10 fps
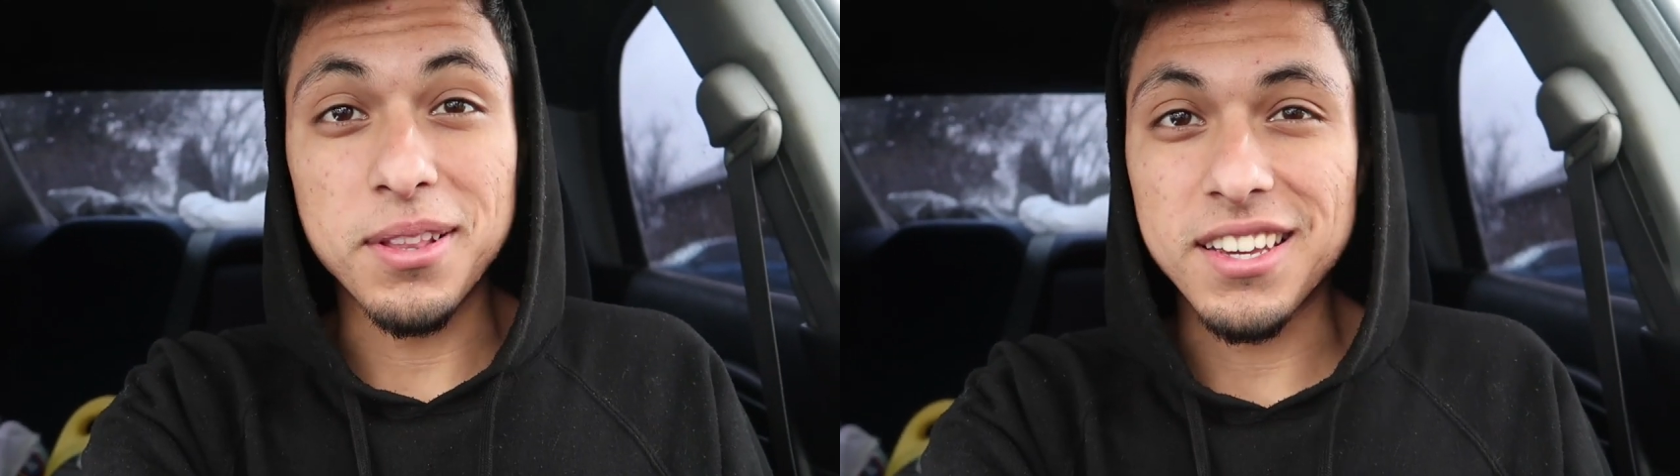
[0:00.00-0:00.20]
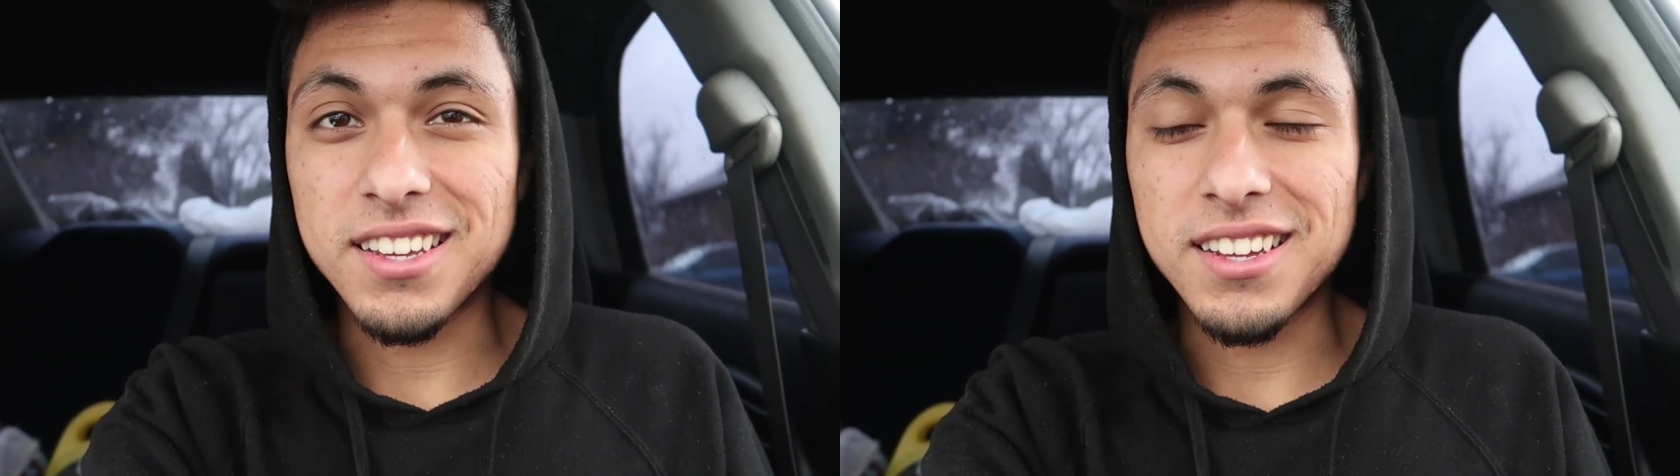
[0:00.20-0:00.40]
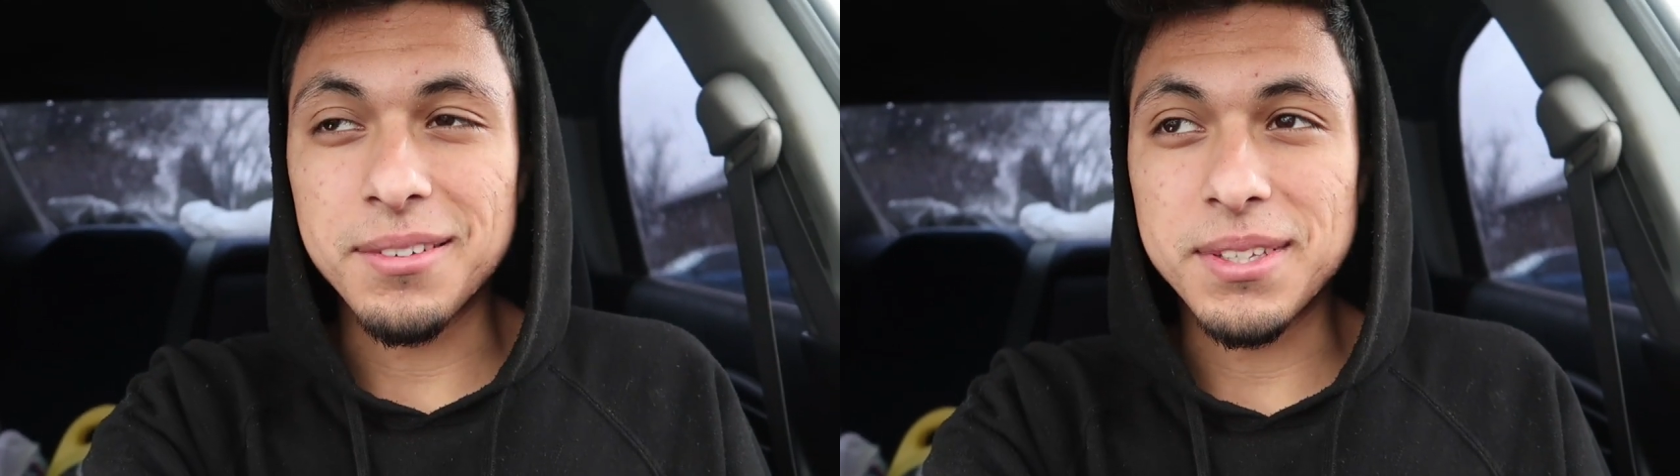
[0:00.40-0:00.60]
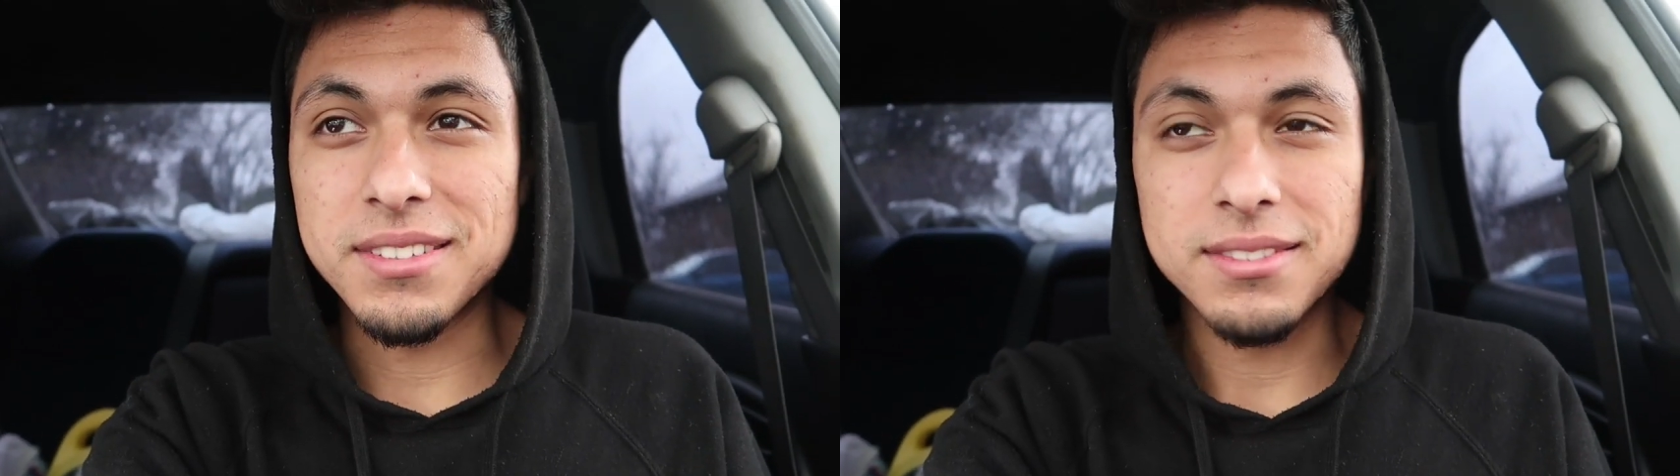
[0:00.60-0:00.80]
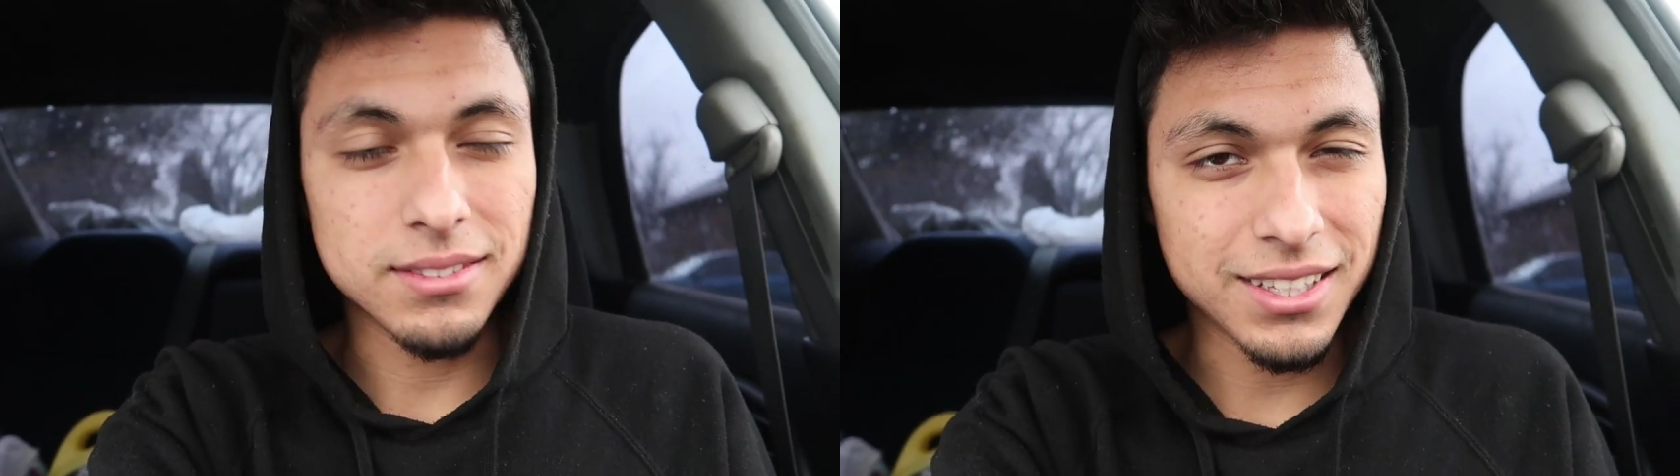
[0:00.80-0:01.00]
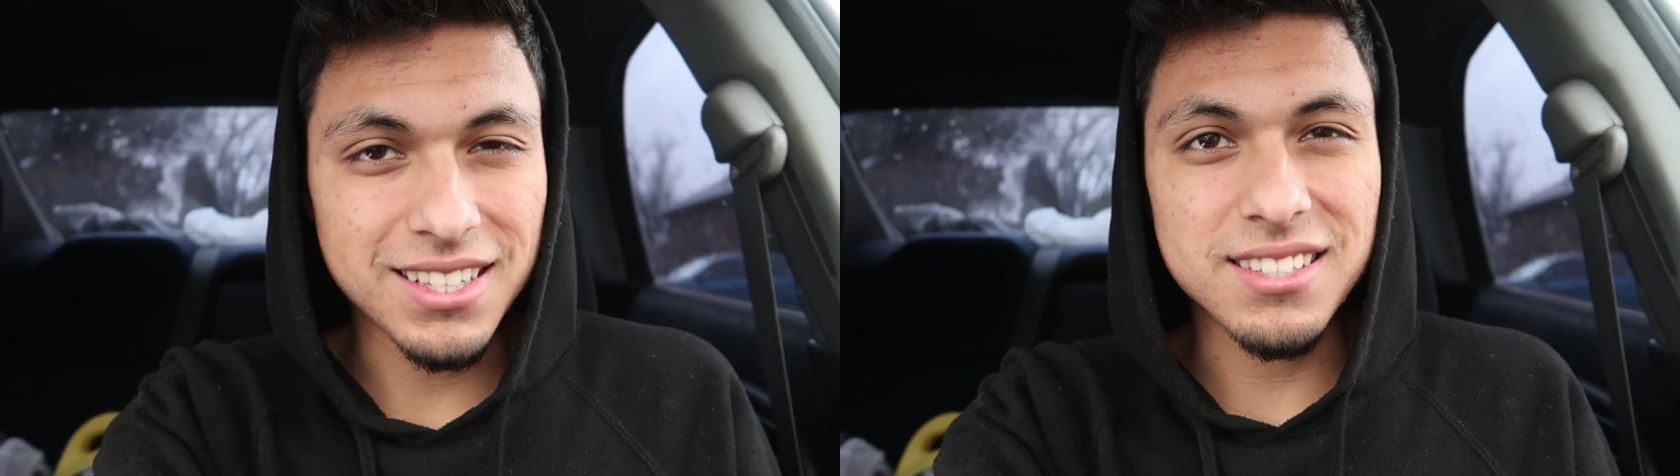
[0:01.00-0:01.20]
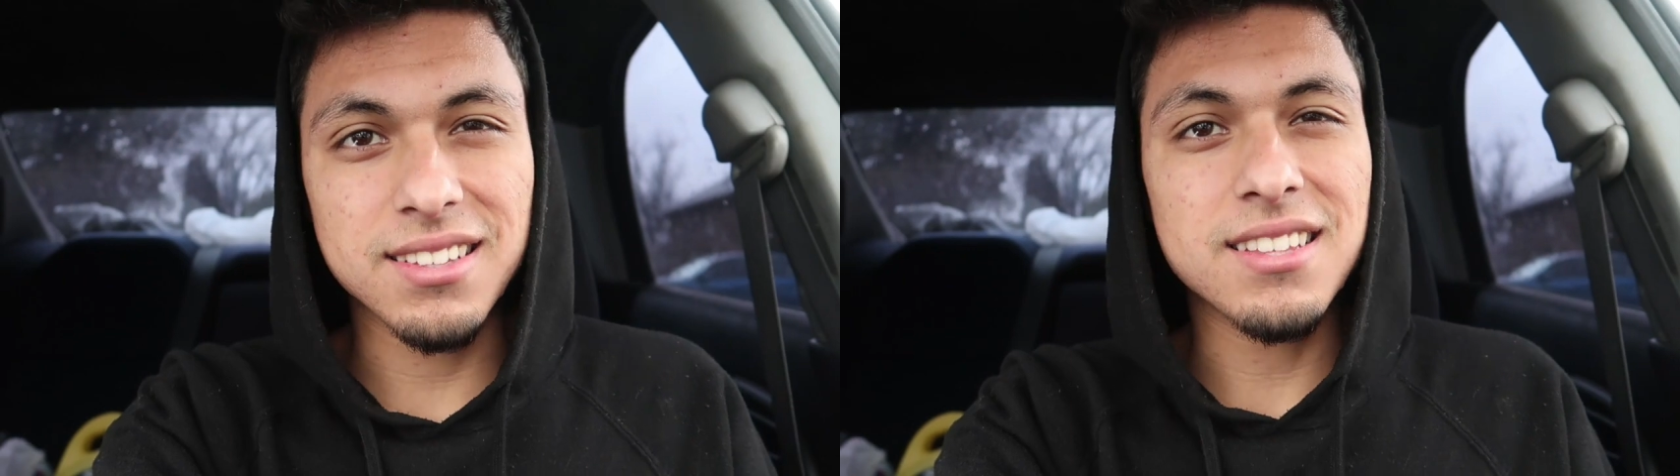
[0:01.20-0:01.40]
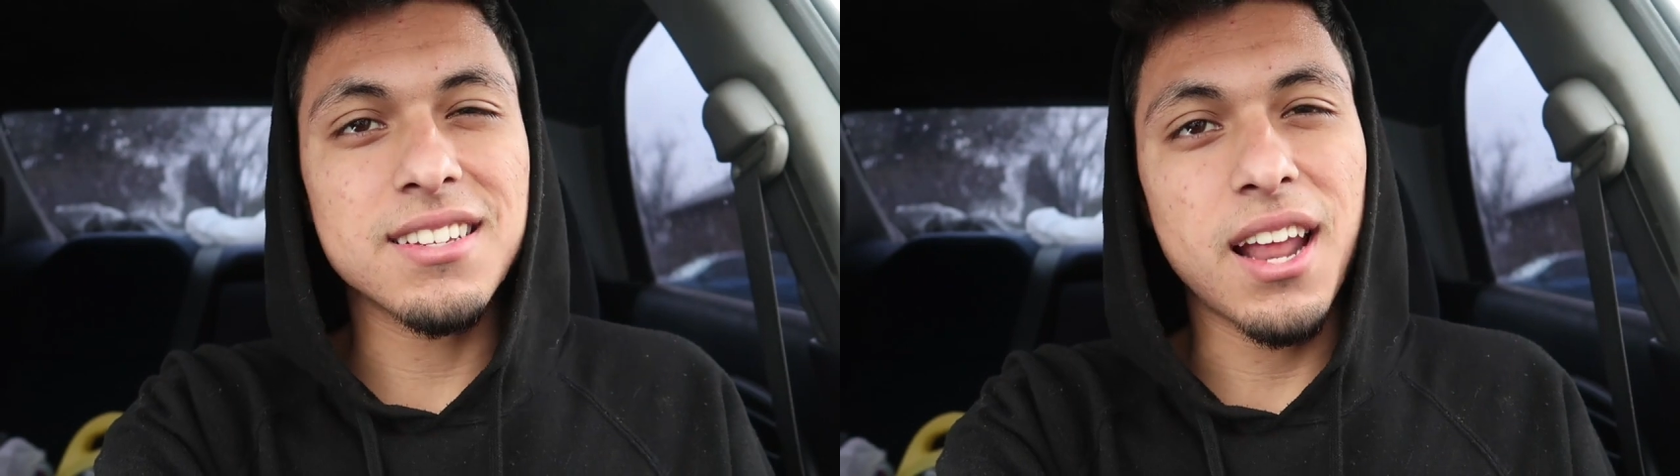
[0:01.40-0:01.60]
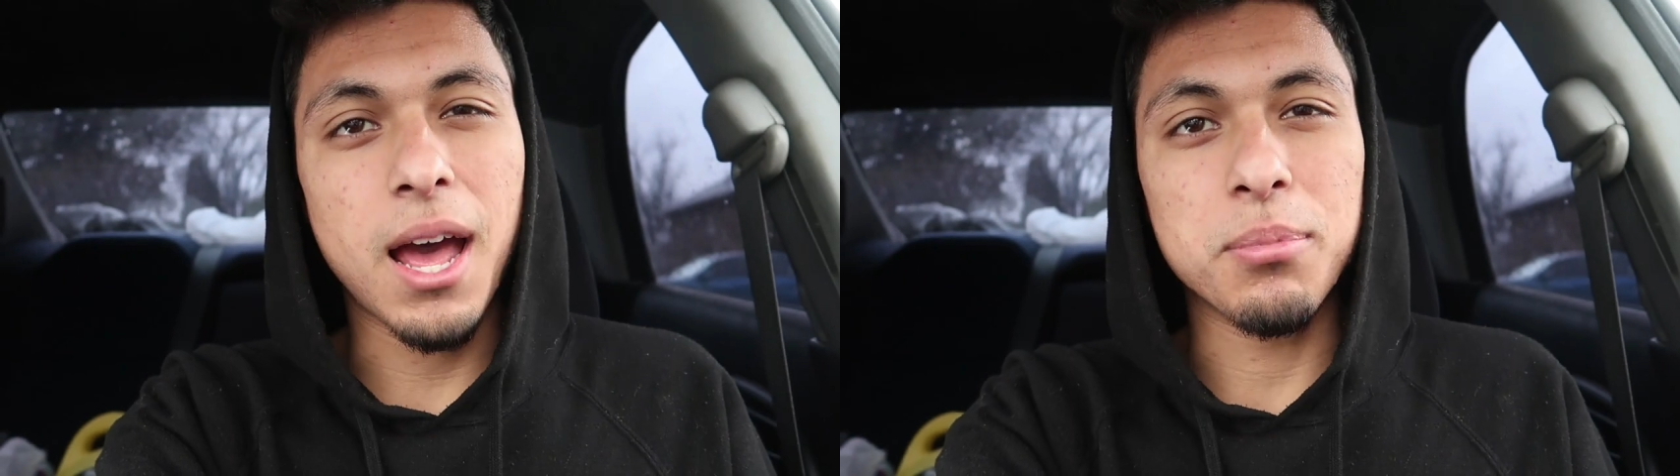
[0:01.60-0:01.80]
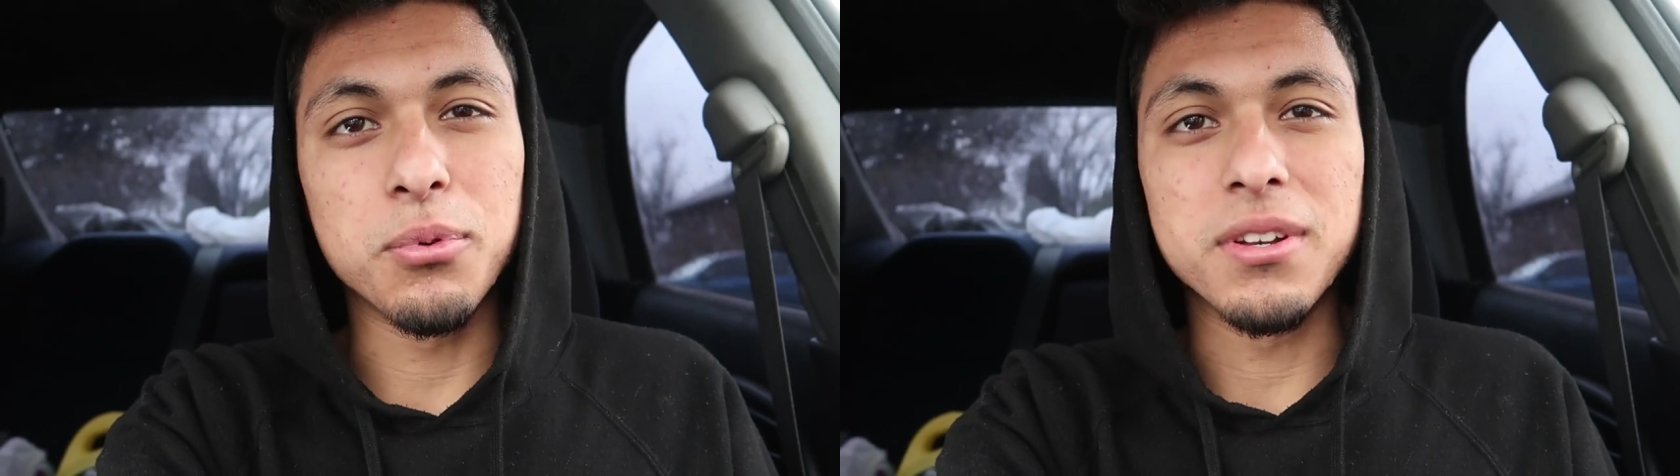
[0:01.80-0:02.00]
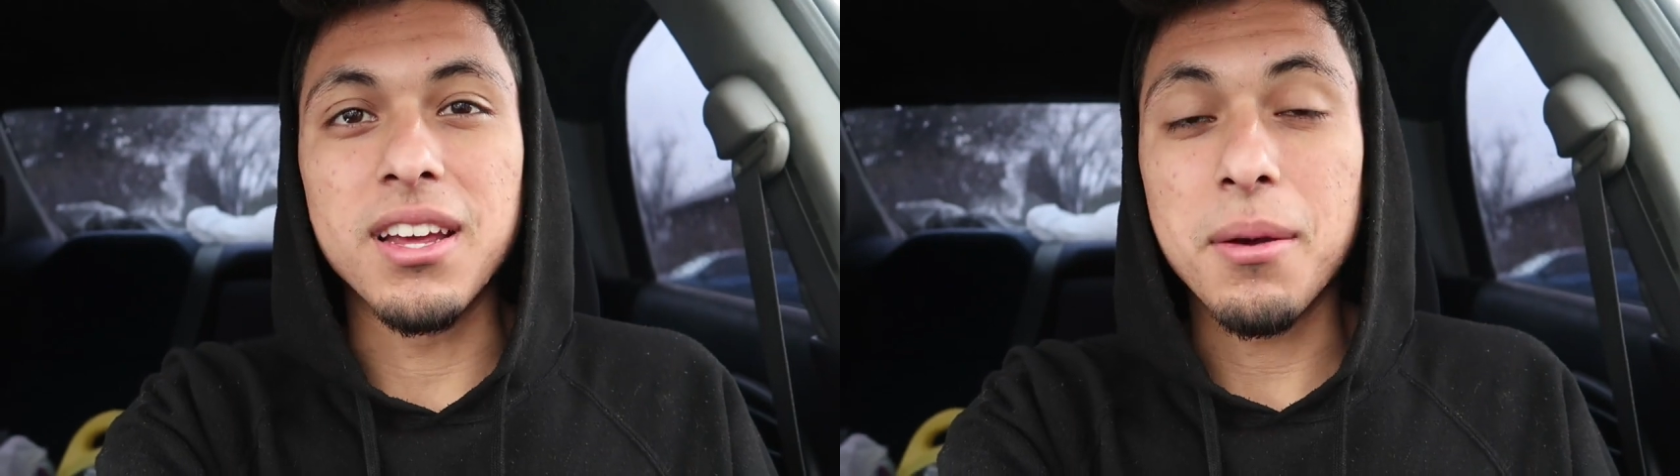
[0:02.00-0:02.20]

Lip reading: Like, I mean, that's gonna happen one day.